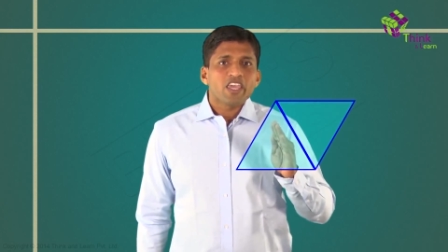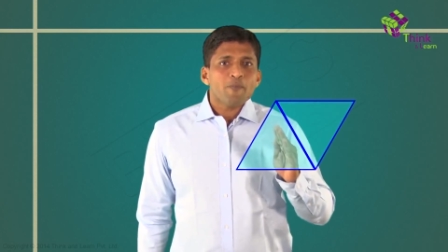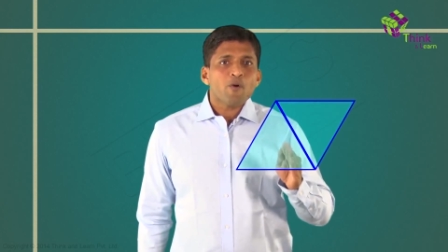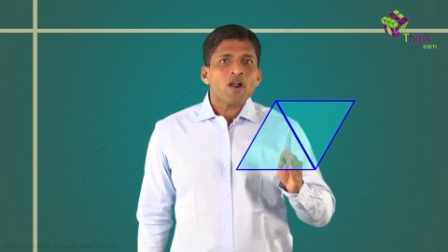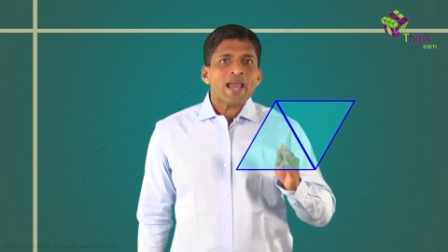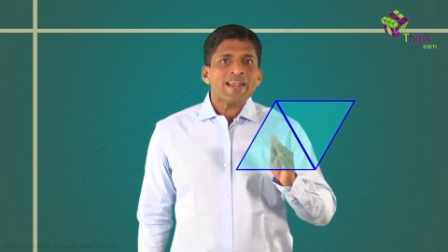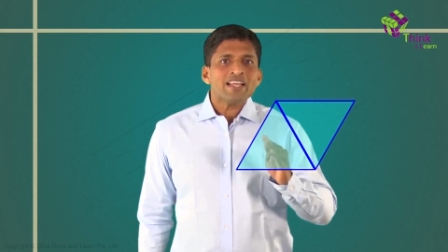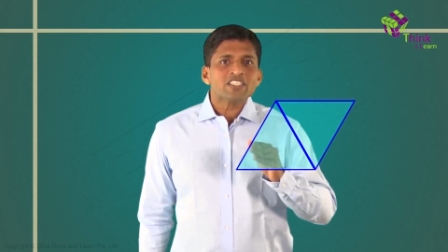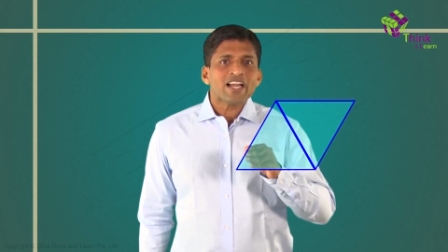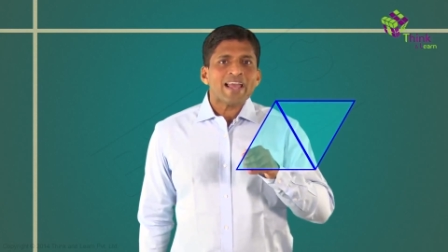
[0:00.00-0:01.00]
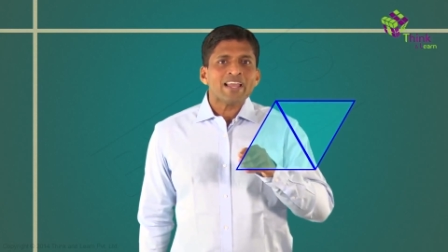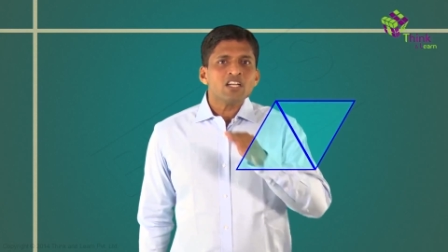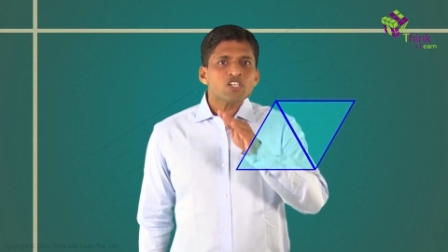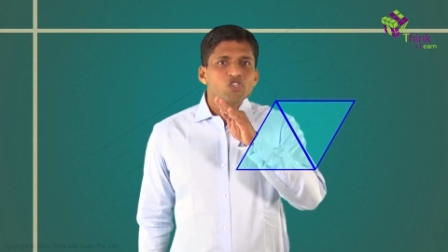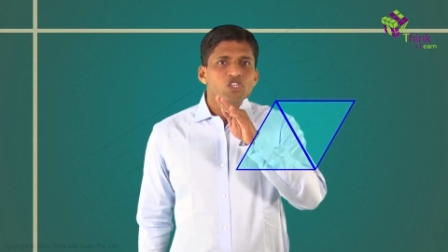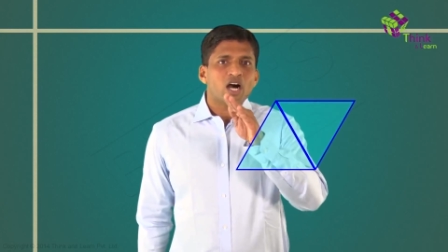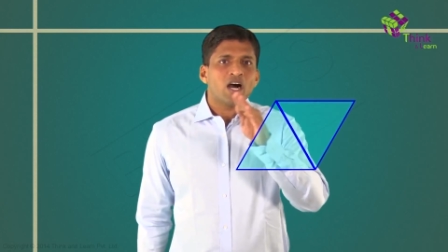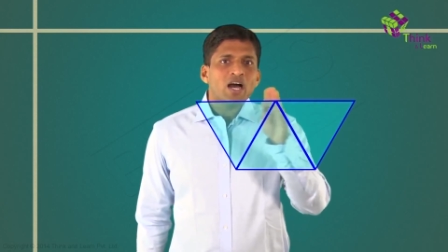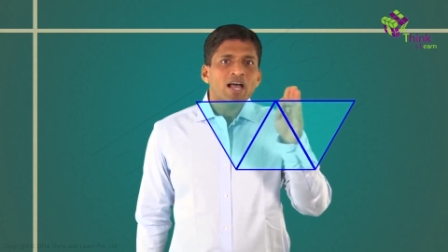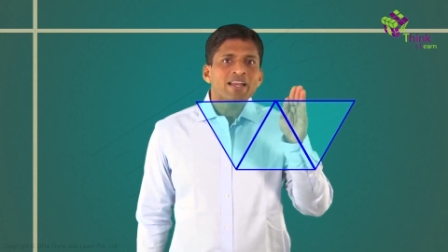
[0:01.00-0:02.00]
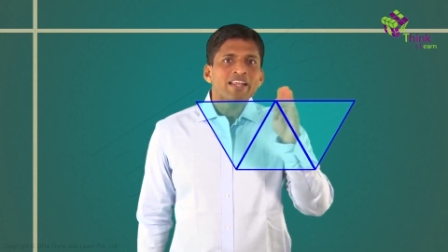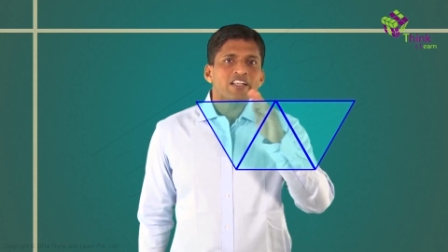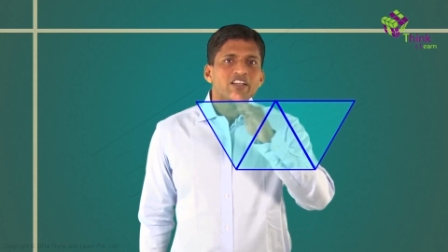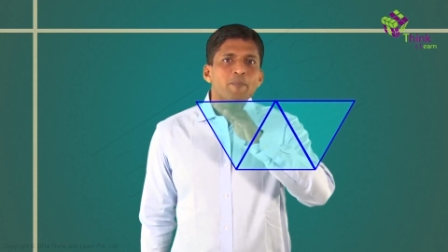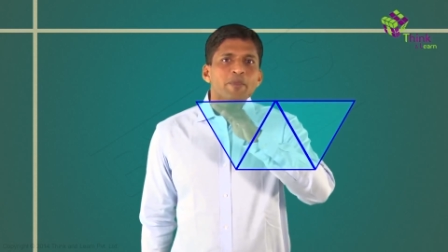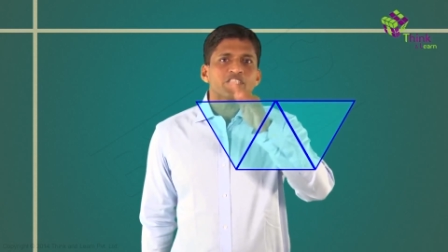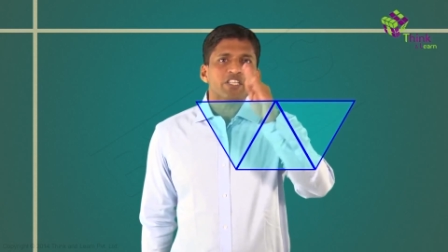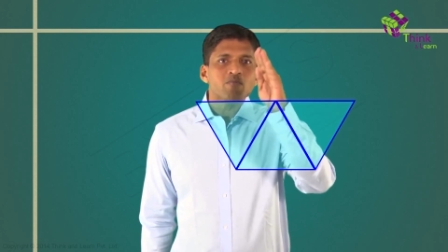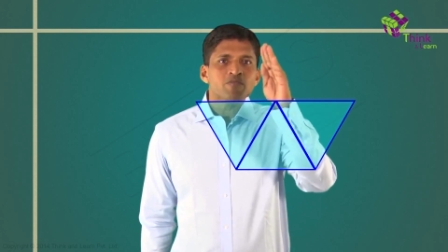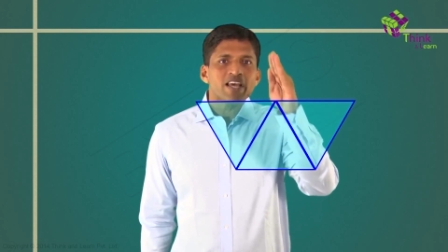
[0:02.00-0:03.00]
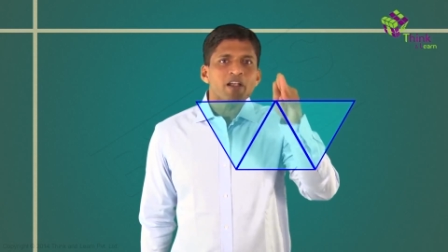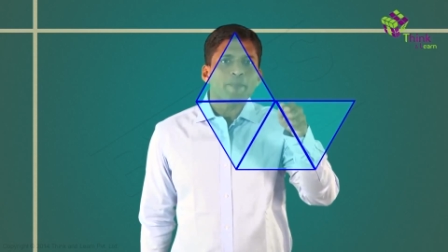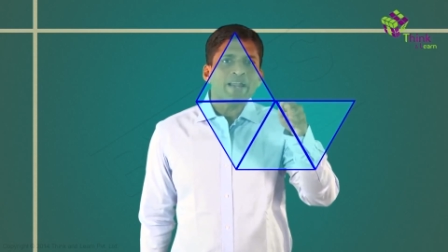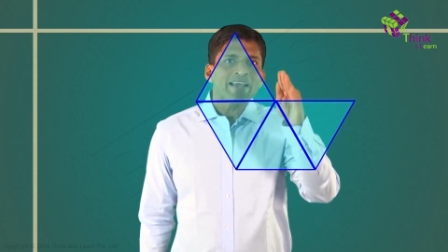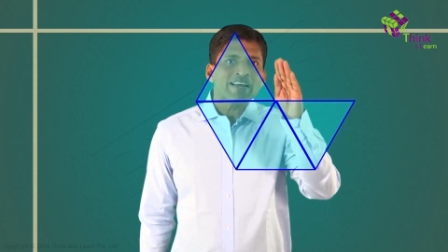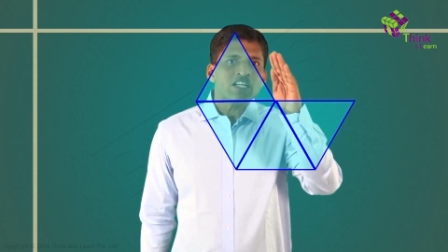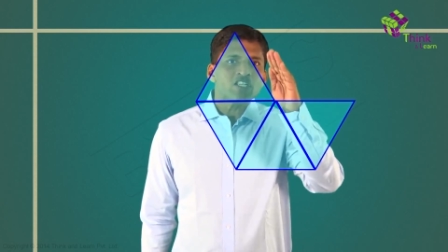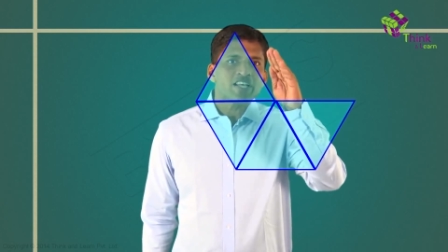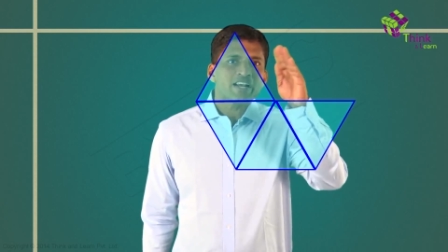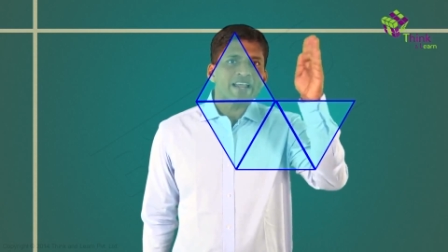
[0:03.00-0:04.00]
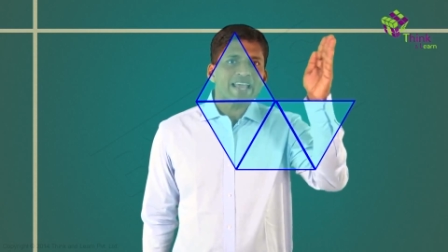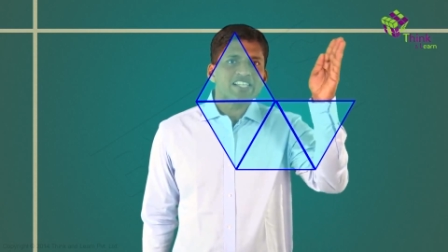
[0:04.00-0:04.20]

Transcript: Keep on adding triangles. Uh, I'll get trapeziums and pentagons and